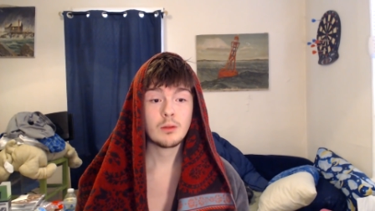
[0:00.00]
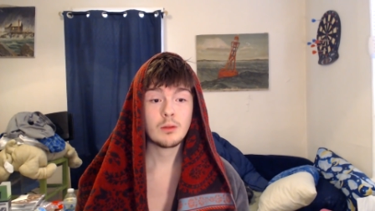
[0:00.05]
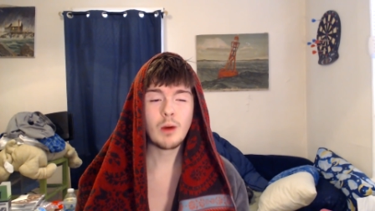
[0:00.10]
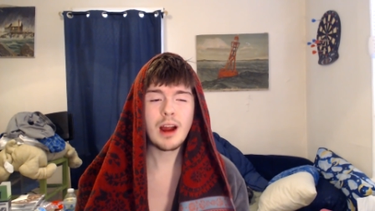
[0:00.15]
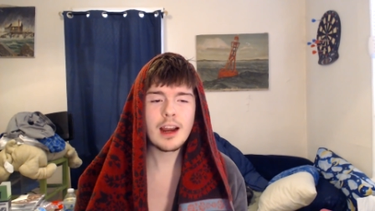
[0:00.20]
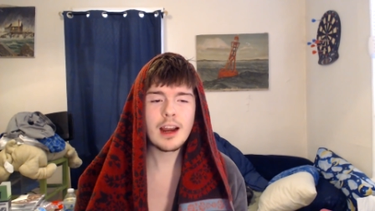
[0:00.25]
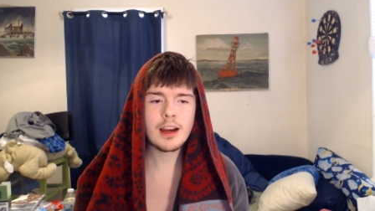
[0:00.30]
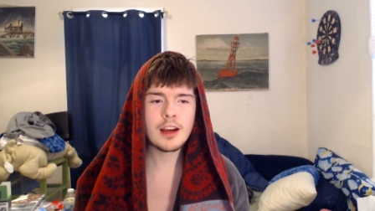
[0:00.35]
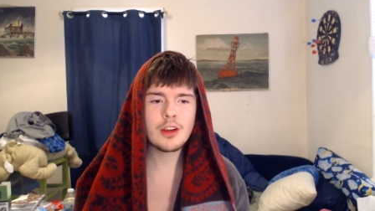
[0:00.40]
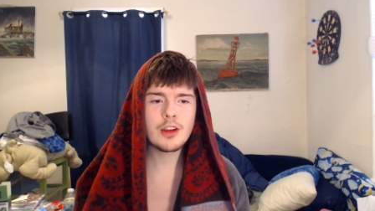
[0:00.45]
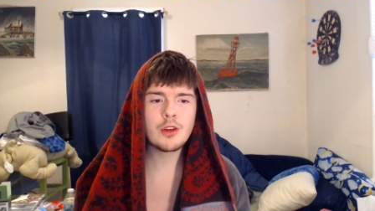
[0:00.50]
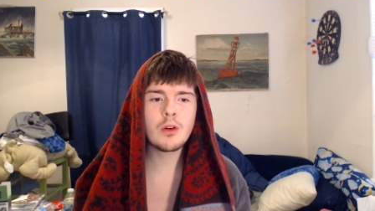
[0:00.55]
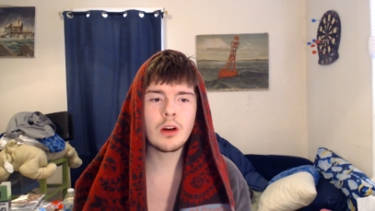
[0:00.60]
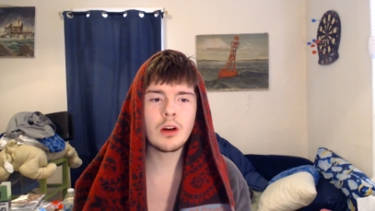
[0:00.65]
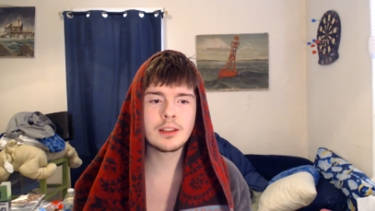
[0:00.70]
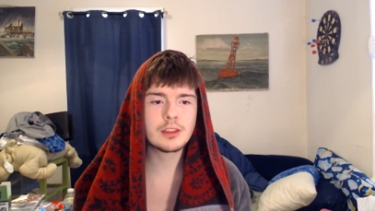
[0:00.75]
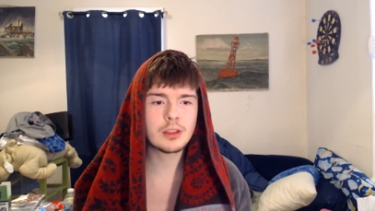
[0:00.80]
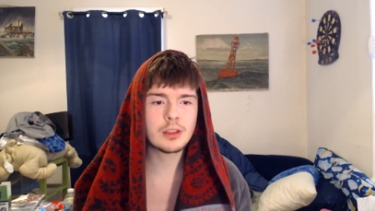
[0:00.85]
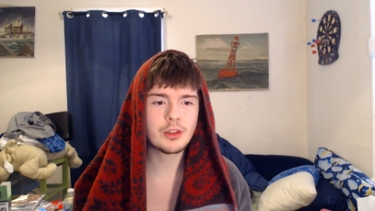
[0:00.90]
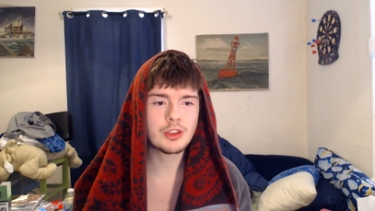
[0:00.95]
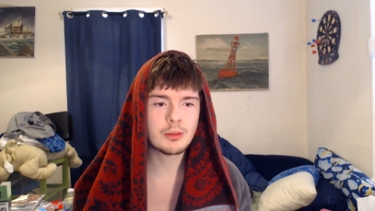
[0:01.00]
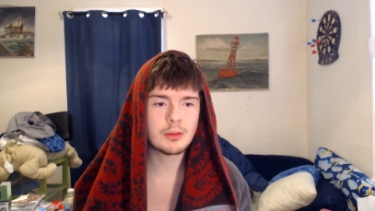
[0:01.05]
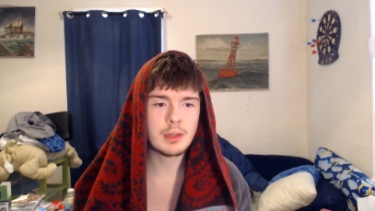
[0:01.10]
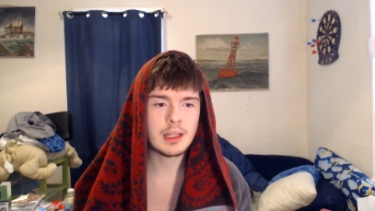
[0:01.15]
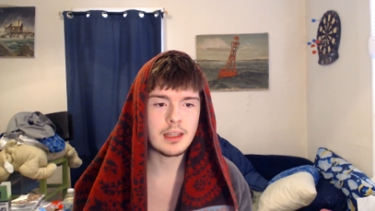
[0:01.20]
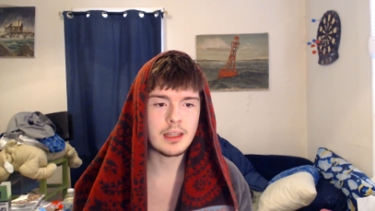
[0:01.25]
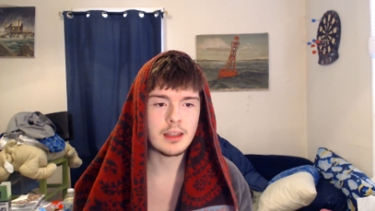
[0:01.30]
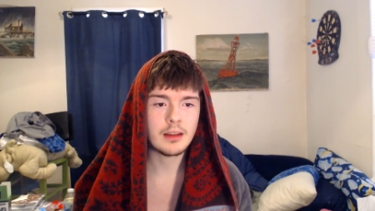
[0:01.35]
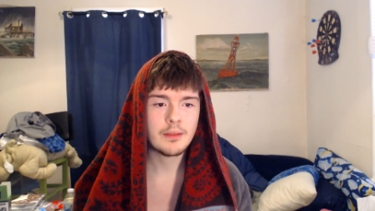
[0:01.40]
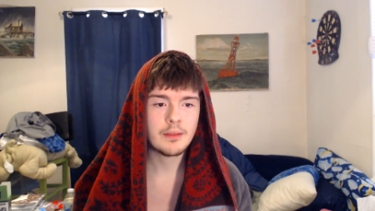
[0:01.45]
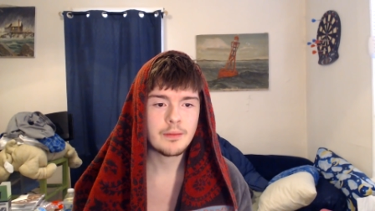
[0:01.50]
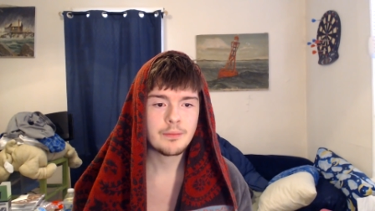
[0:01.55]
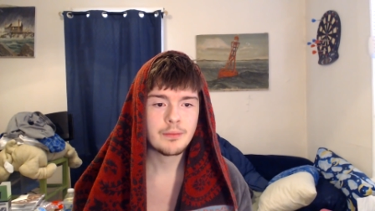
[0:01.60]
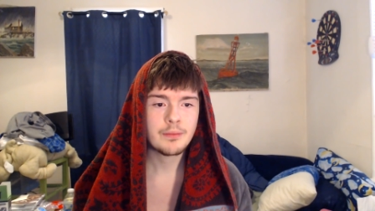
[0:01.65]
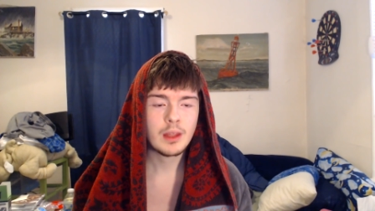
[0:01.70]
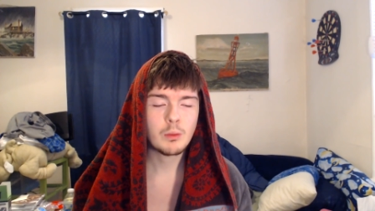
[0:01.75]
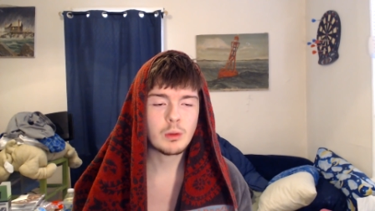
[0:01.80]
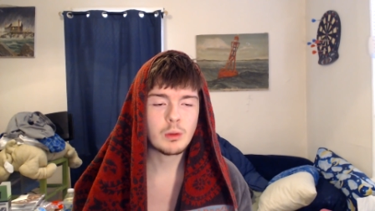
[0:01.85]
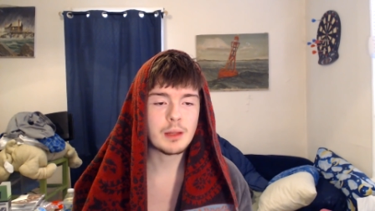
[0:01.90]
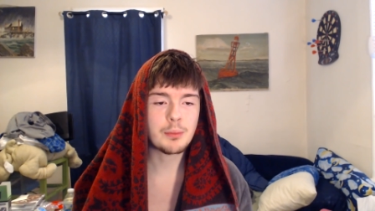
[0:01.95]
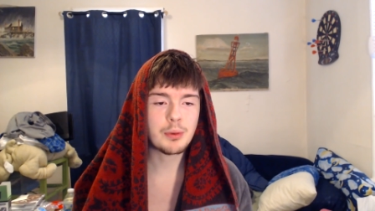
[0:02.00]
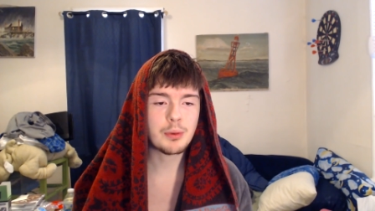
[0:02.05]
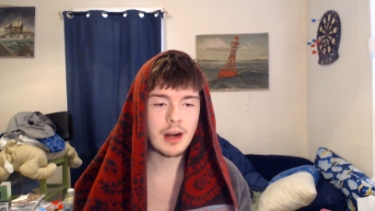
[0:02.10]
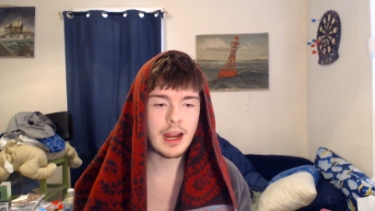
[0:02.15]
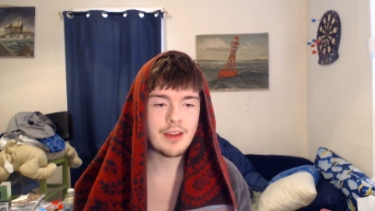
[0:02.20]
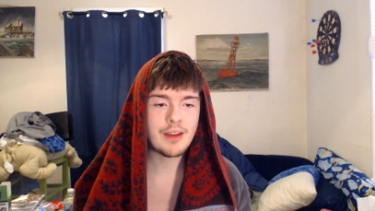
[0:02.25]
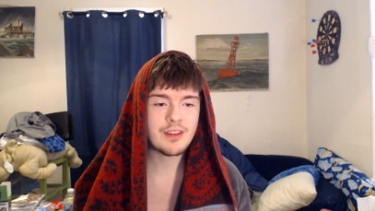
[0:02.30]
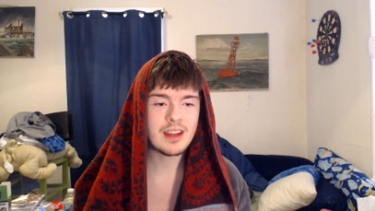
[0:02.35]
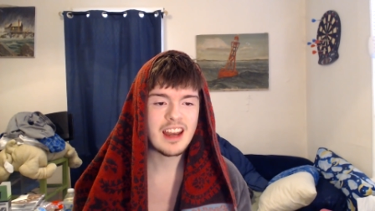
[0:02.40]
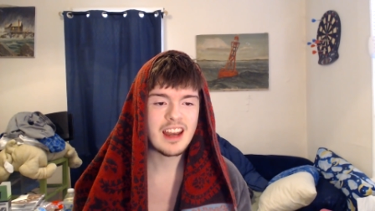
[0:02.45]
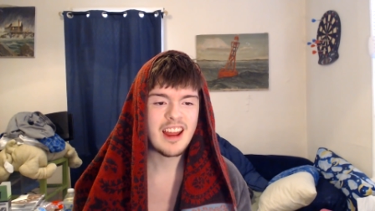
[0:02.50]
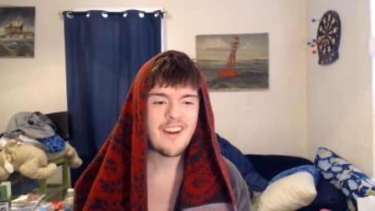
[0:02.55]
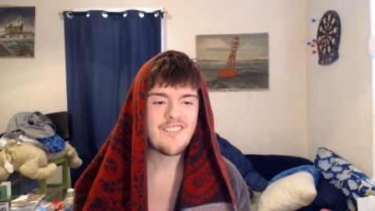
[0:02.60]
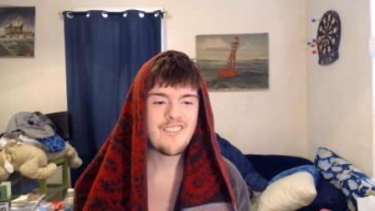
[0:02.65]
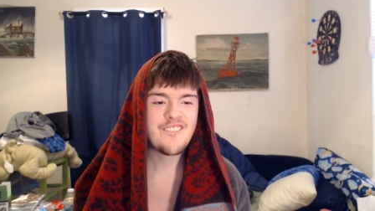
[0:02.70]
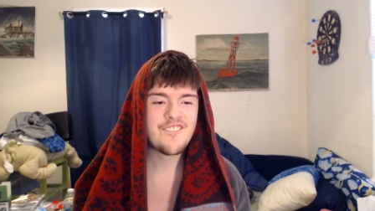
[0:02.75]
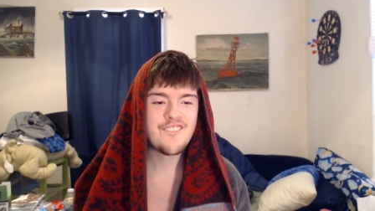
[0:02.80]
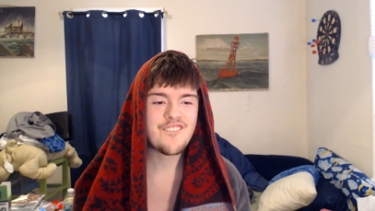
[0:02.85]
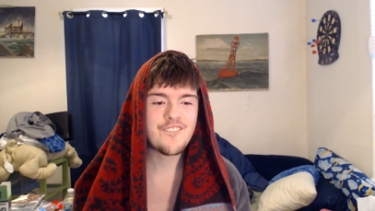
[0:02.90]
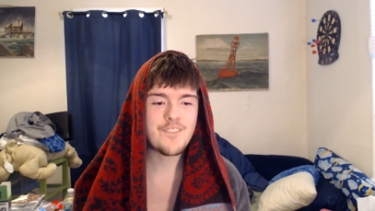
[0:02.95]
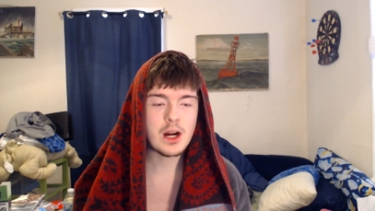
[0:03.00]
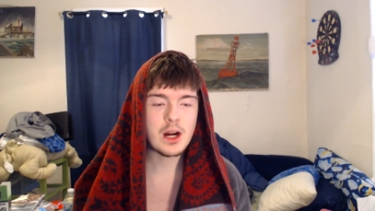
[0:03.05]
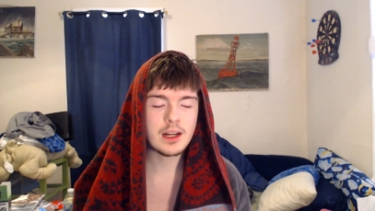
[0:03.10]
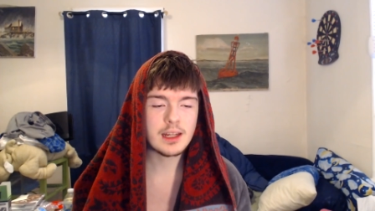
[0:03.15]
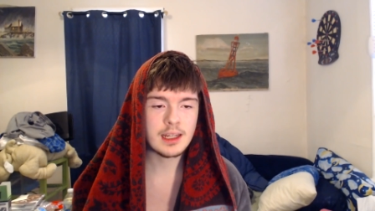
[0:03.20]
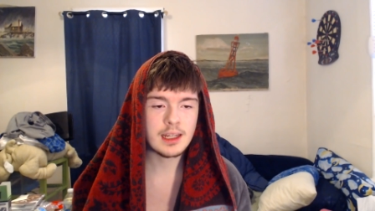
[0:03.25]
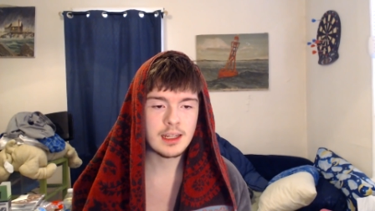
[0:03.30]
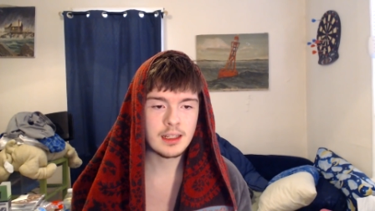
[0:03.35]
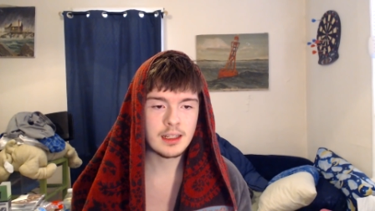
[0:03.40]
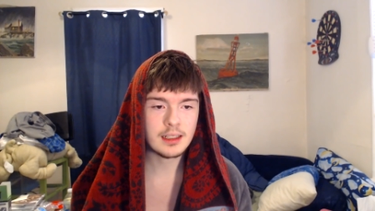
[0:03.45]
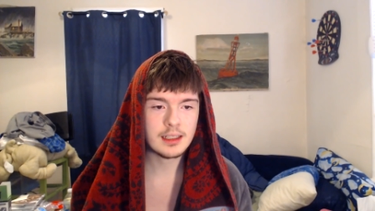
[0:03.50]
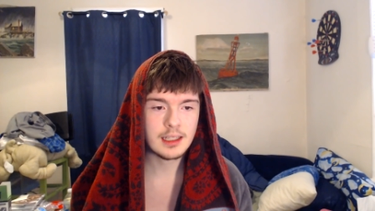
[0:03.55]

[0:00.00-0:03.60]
Why are you on social media with a private fucking